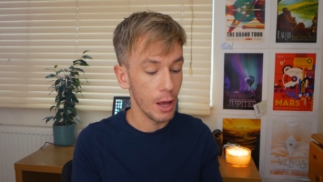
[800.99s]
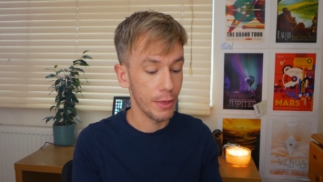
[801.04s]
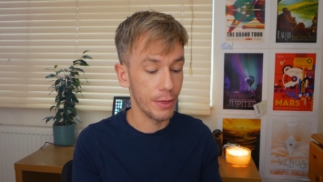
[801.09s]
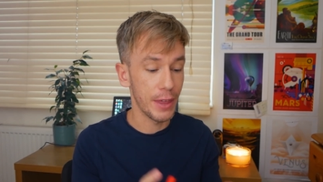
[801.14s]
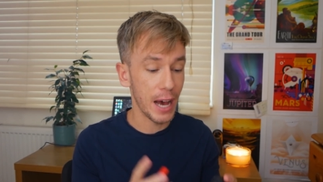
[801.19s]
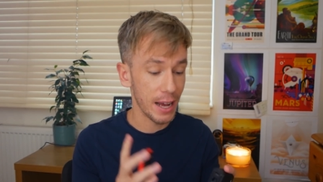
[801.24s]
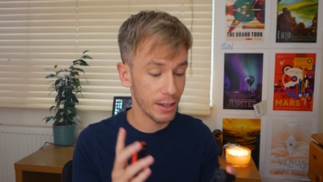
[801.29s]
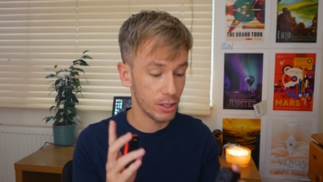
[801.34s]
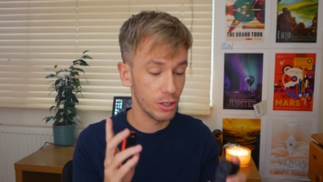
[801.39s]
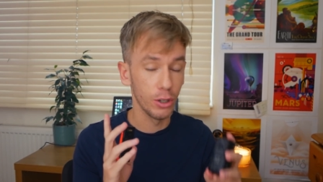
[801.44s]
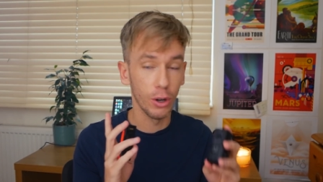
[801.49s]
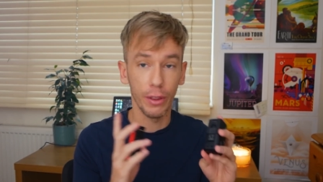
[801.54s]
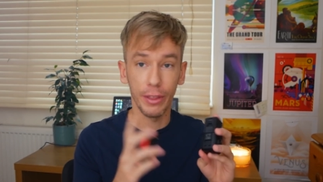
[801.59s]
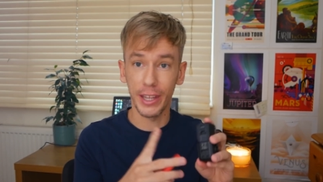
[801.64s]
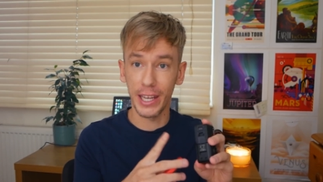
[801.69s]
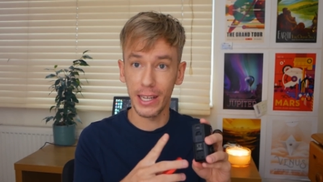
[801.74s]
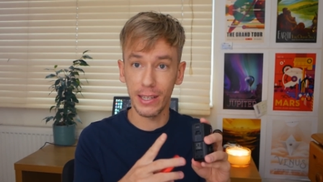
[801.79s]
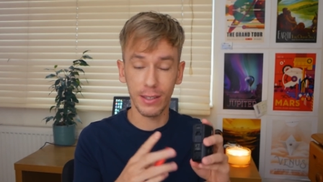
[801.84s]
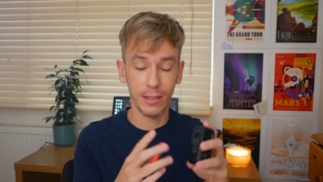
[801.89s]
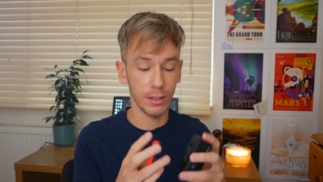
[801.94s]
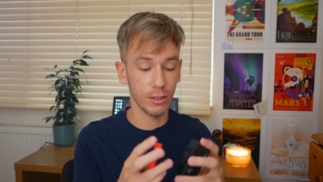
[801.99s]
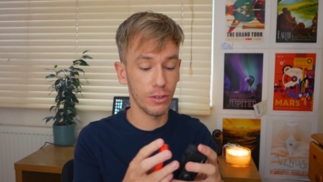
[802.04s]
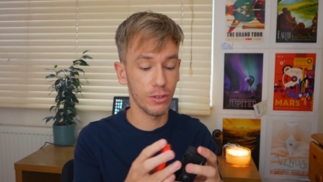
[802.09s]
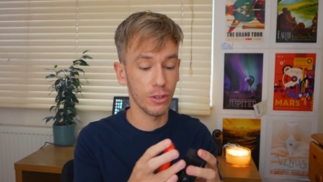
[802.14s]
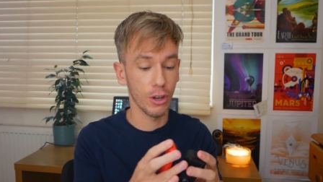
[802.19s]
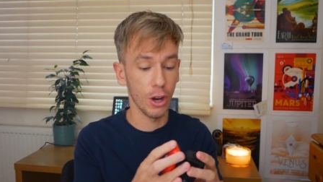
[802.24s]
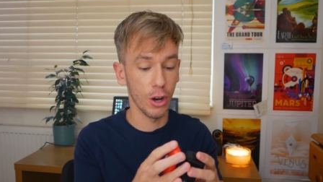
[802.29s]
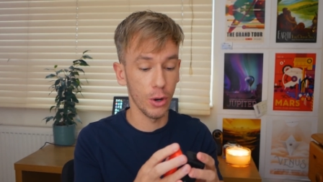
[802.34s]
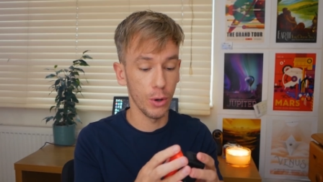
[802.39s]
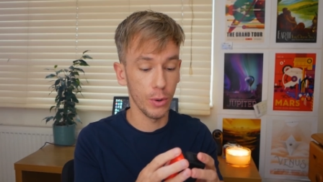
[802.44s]
That's not this,
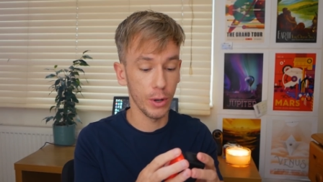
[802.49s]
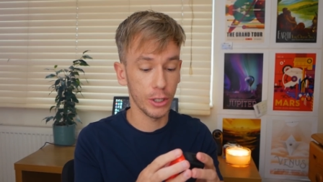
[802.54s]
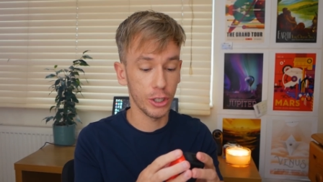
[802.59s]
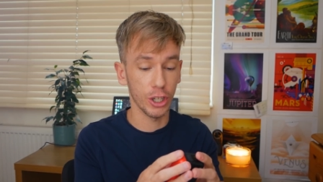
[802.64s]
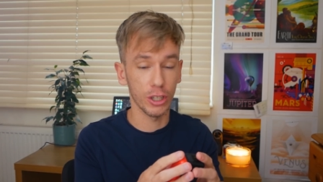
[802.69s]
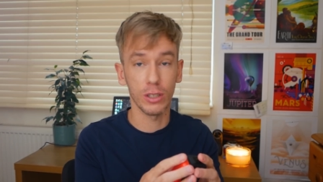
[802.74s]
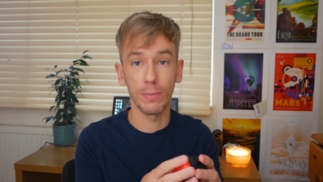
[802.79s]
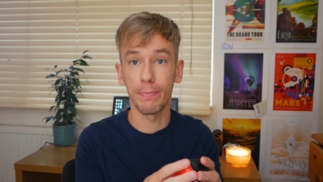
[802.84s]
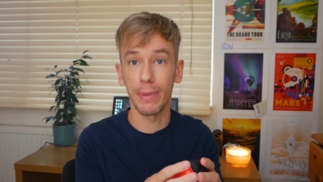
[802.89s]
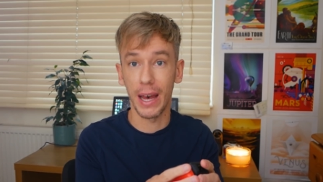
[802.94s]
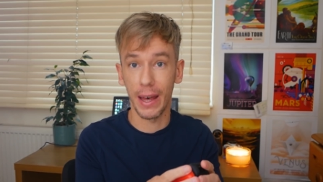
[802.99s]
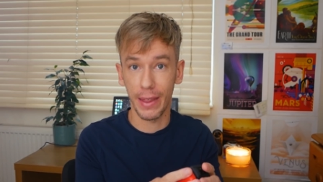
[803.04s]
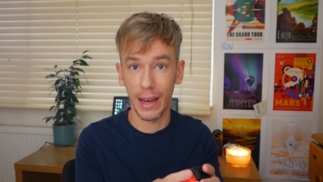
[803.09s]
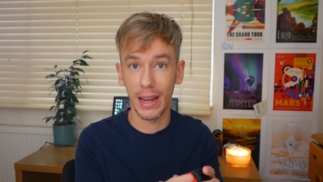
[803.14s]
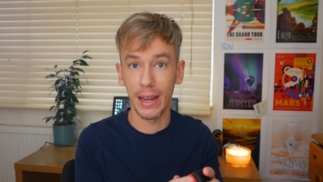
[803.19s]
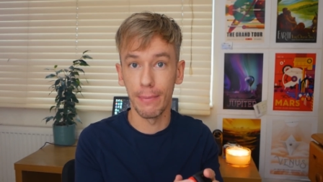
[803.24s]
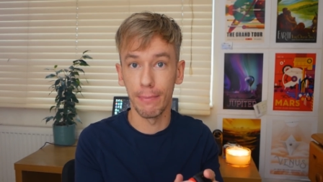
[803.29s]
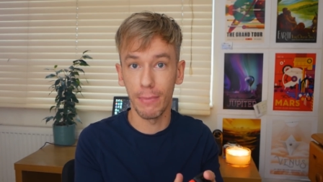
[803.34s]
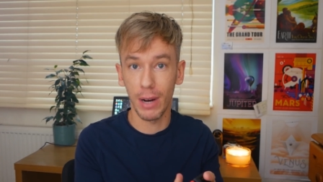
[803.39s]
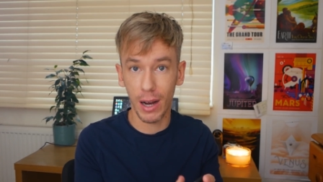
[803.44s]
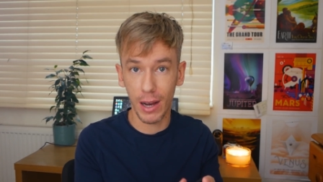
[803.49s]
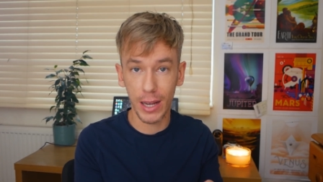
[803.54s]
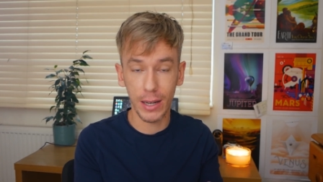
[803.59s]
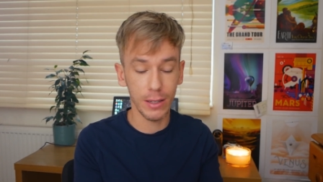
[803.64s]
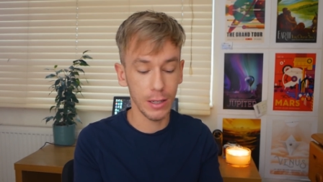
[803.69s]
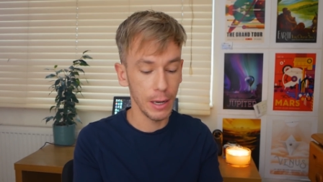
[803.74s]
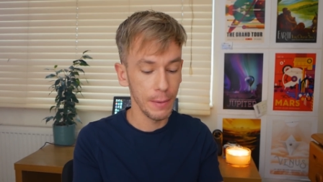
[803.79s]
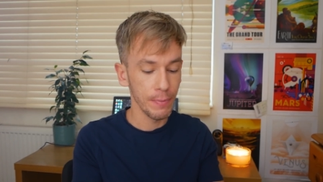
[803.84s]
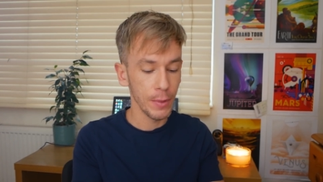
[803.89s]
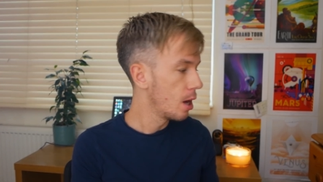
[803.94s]
so just bear that in
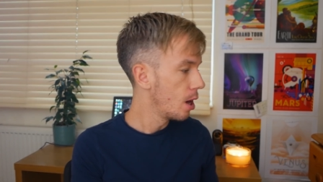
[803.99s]
mind.